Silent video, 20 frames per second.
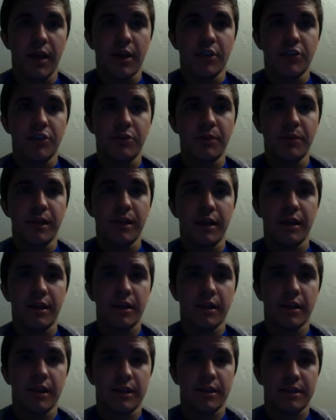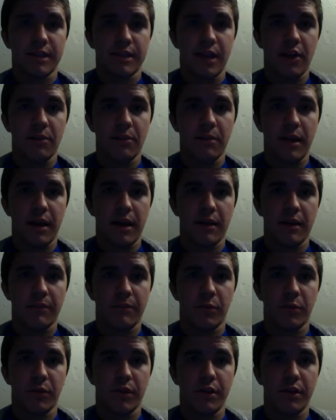To begin, let's dial back
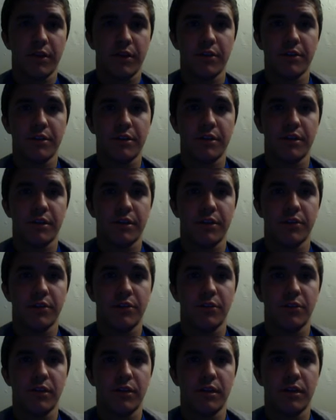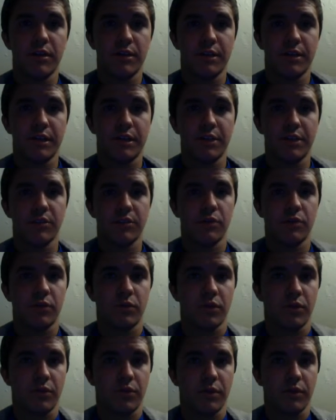40 years to the new digital
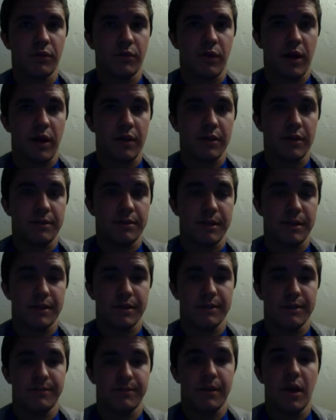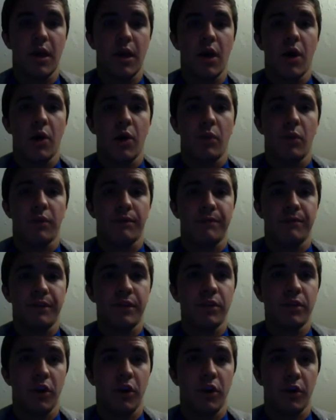world of wireless medicine. When
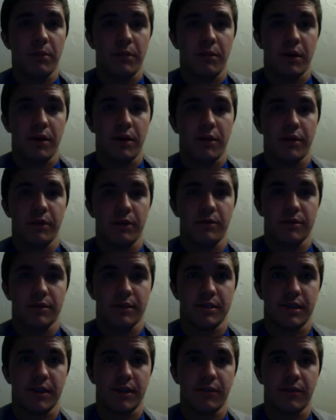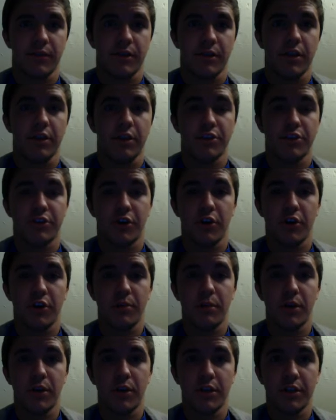fetal heart monitoring was discovered, a strobe
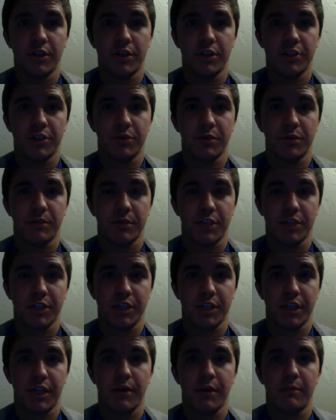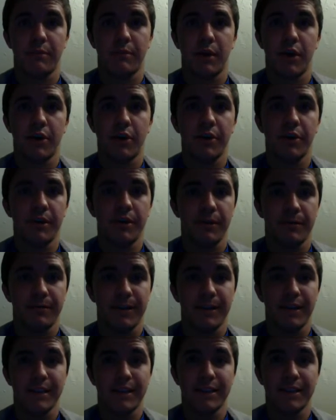hooked to a machine monitored a
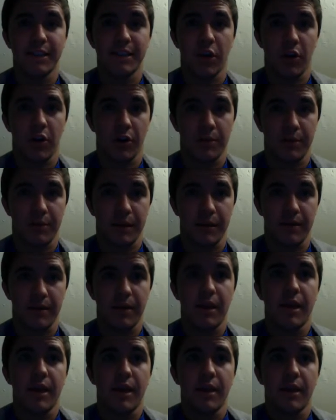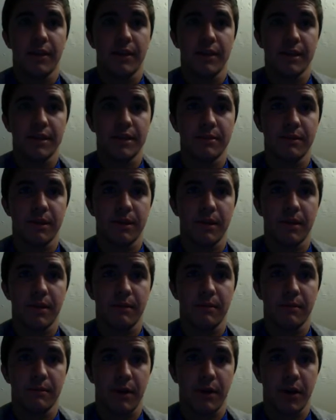fetus's heartbeat. This
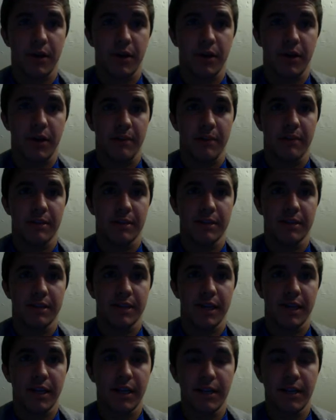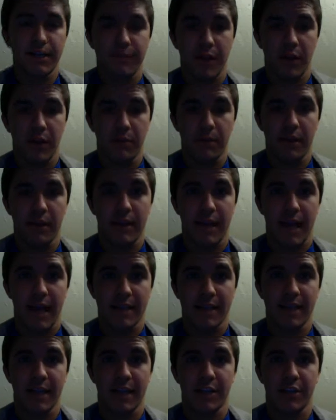monitor been studied and developed by
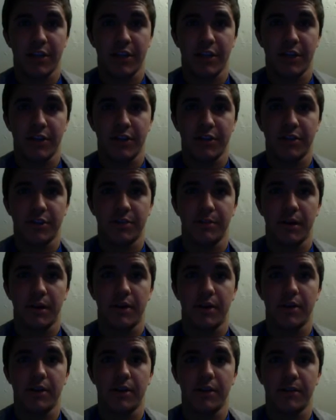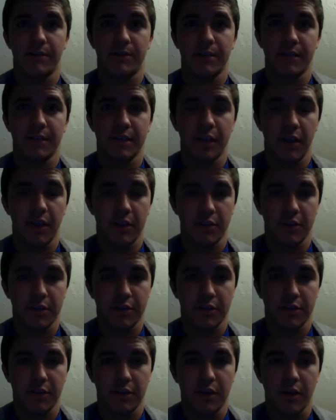NASA engineers to monitor the
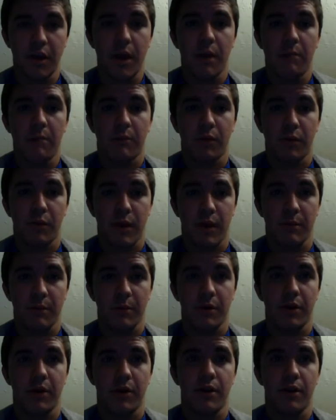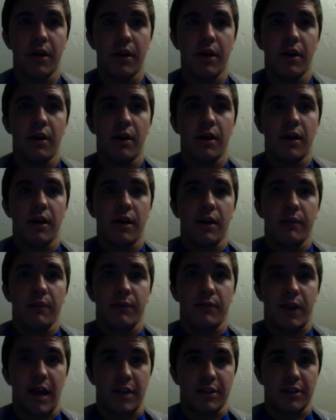physiological parameter for
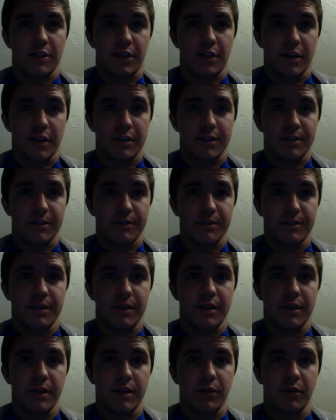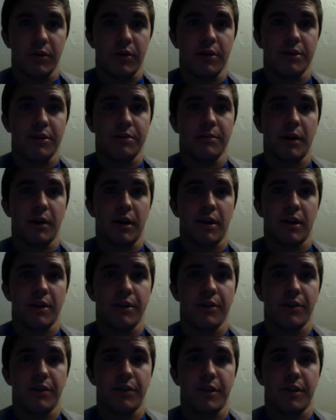astronauts in order to
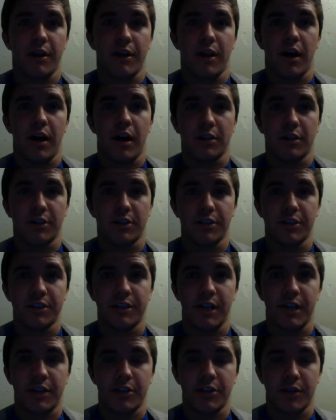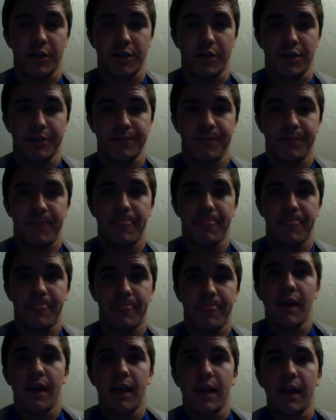monitor their oxygen saturation.
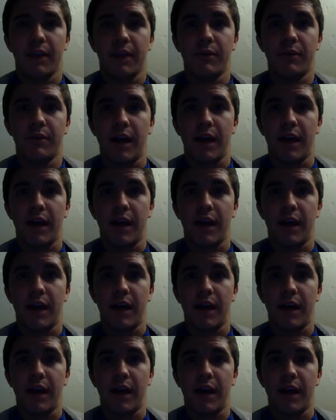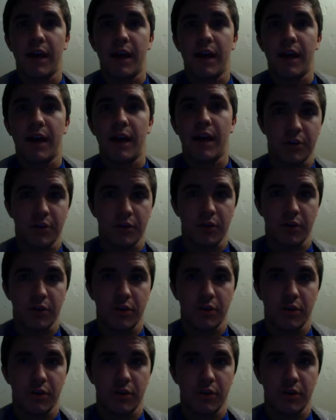In reality, the same type of strobe was